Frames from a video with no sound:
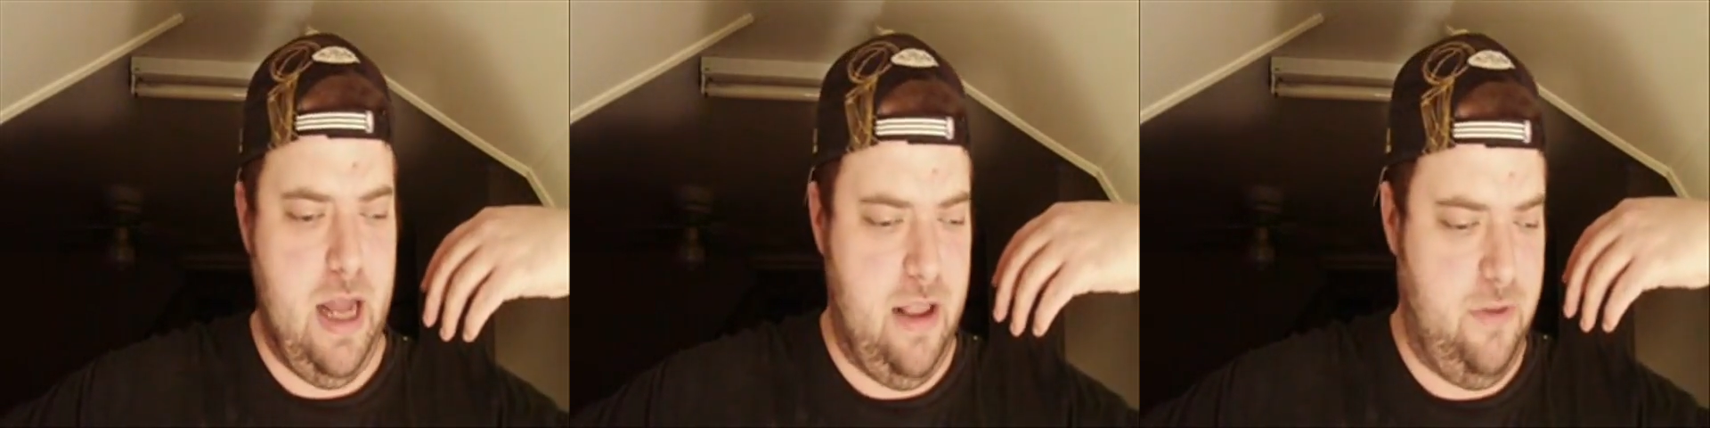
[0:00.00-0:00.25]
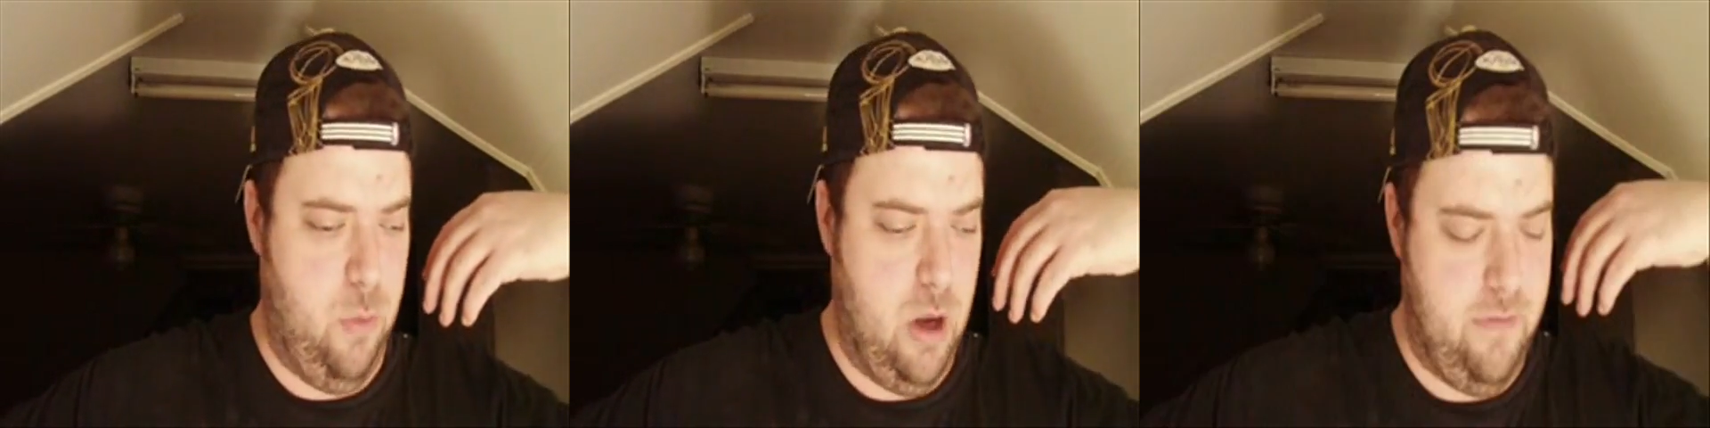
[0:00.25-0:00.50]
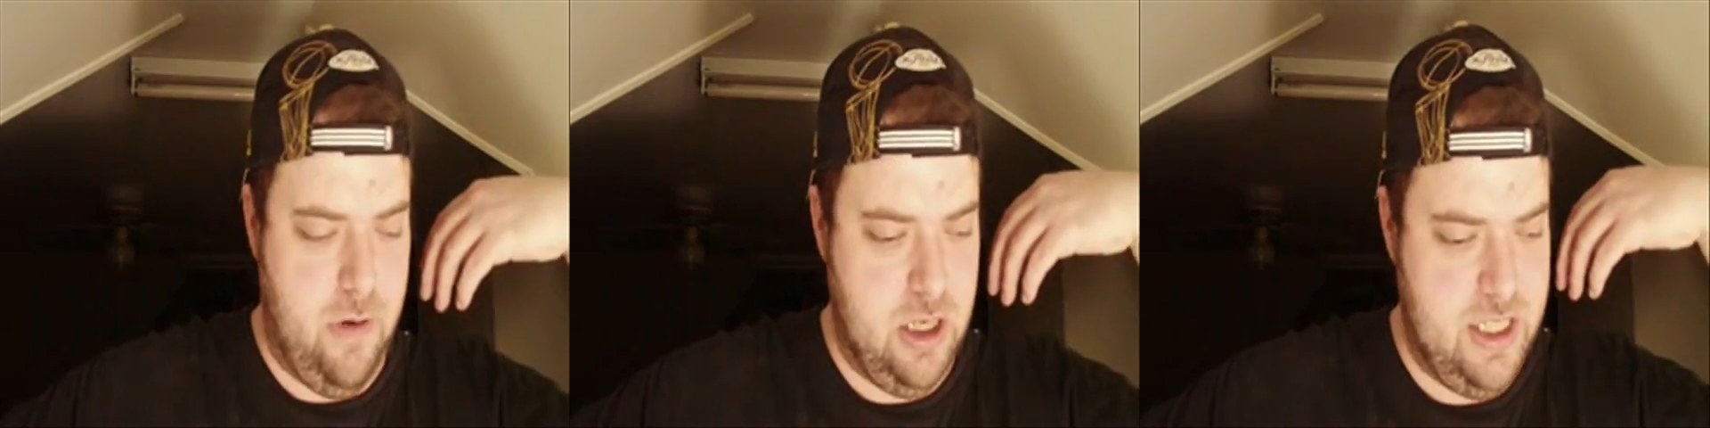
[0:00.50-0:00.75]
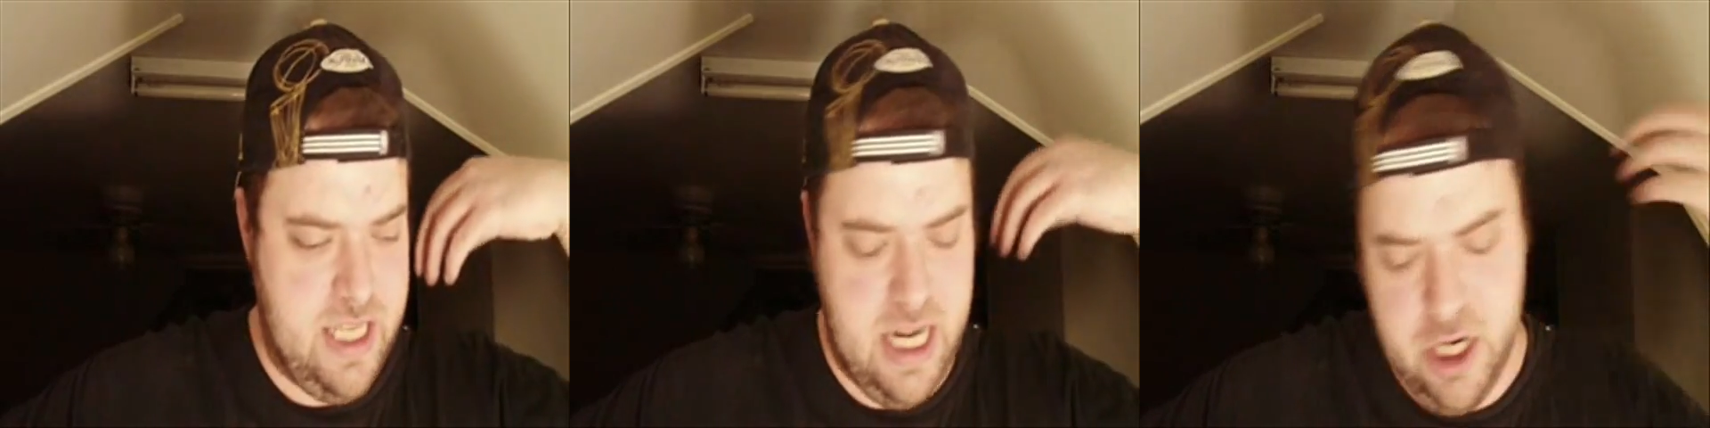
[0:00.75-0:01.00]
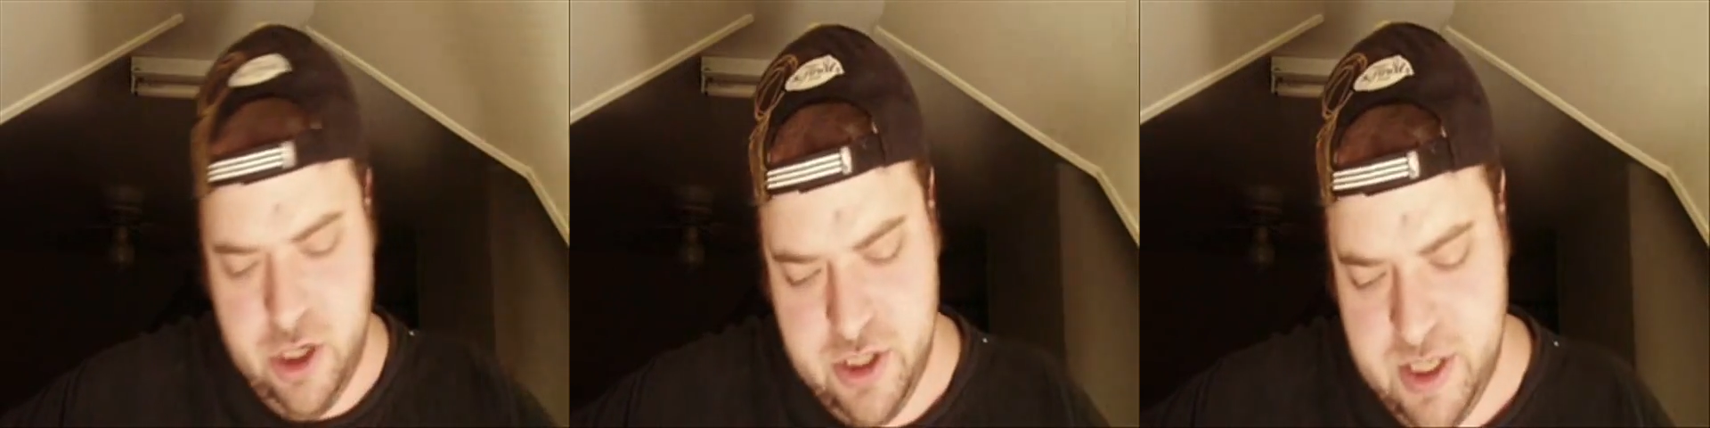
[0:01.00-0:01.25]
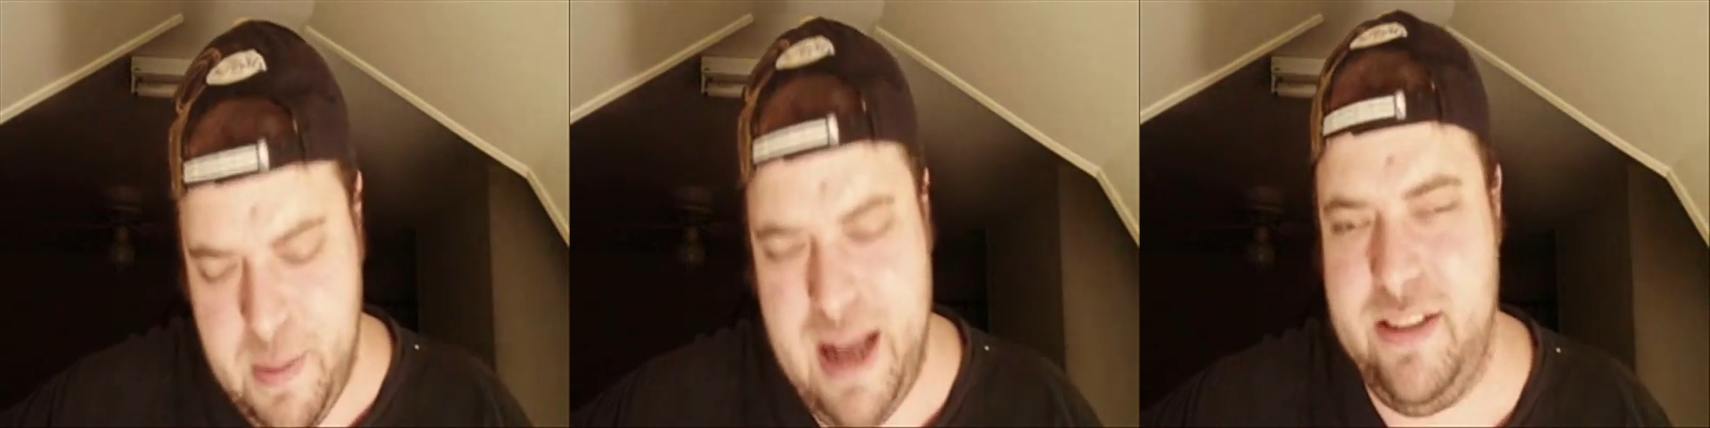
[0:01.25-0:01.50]
as one of our
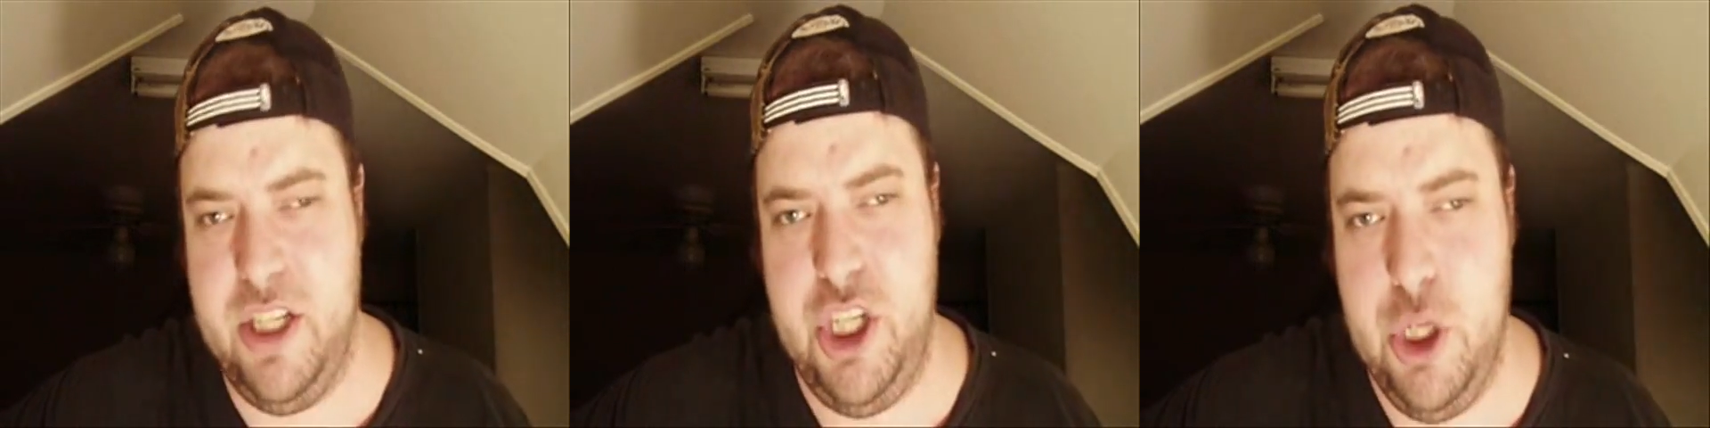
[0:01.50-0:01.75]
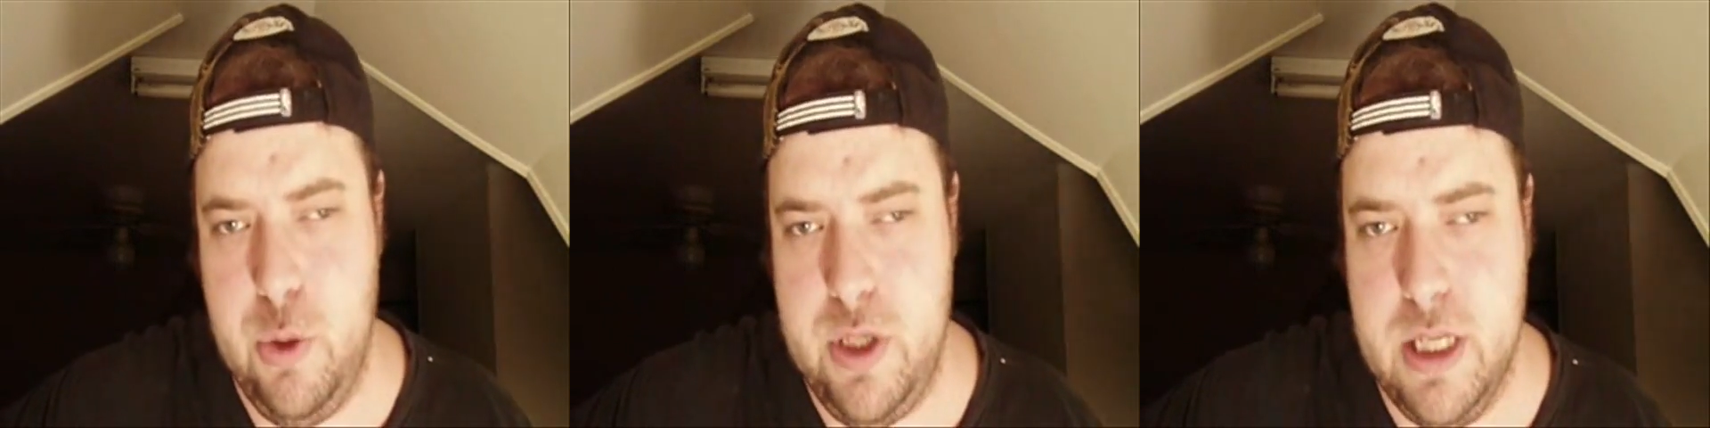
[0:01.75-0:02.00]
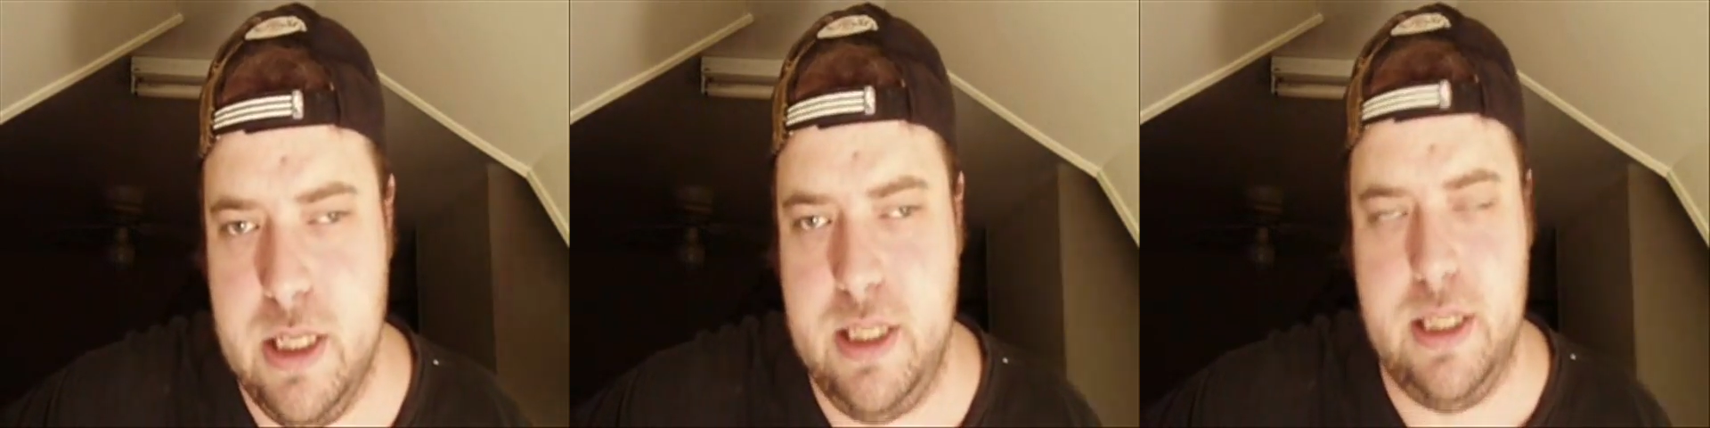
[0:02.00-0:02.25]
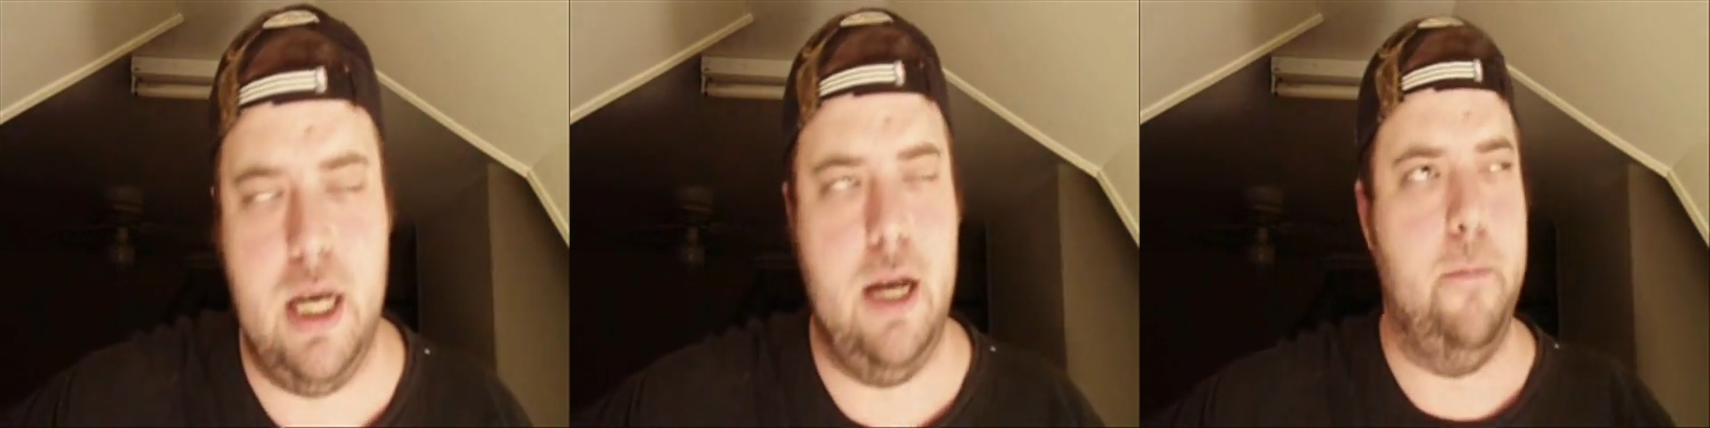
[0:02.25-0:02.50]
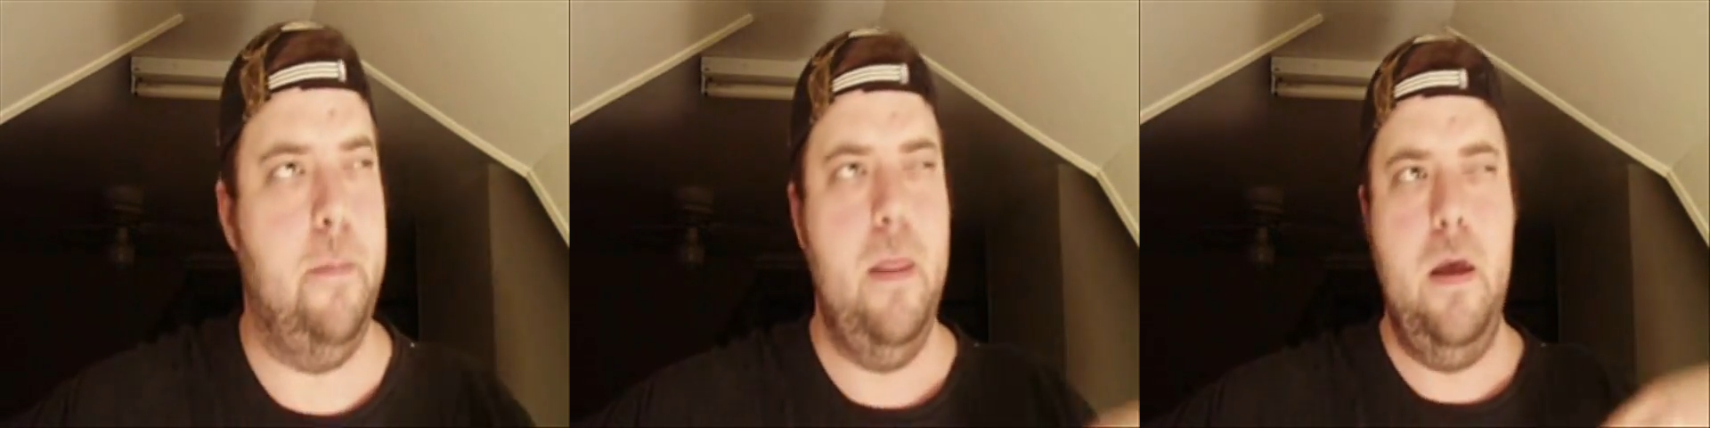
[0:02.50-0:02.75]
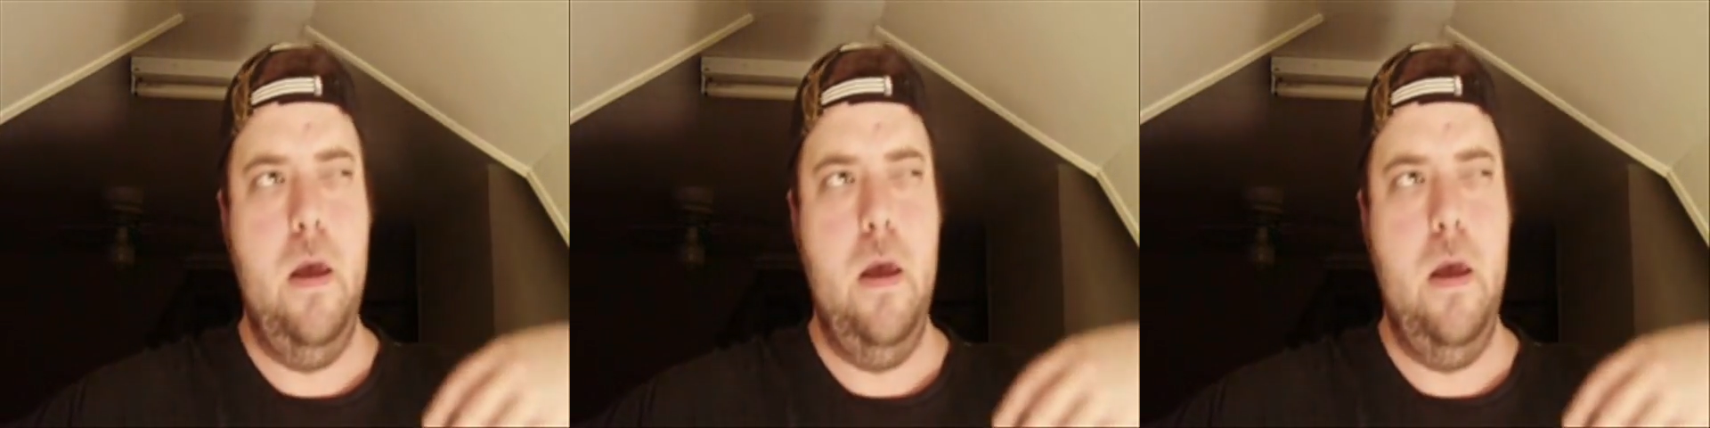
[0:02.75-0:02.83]
senators in Massachusetts, I